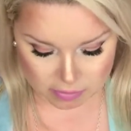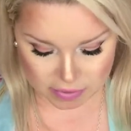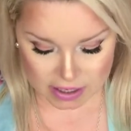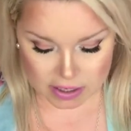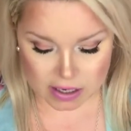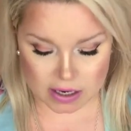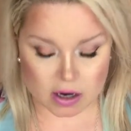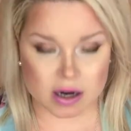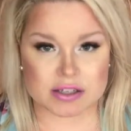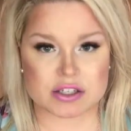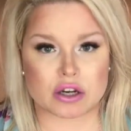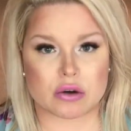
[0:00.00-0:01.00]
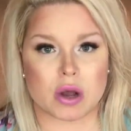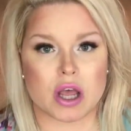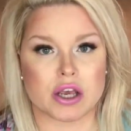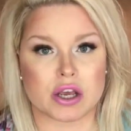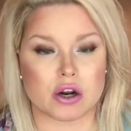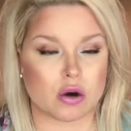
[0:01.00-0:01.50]
But it also
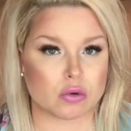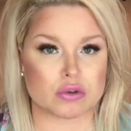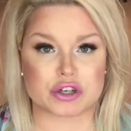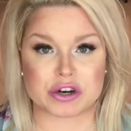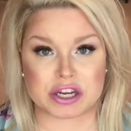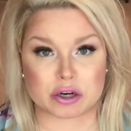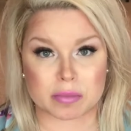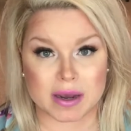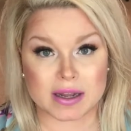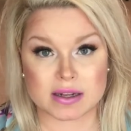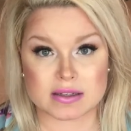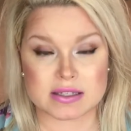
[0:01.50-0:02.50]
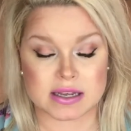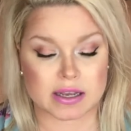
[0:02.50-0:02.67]
could hold your earbuds.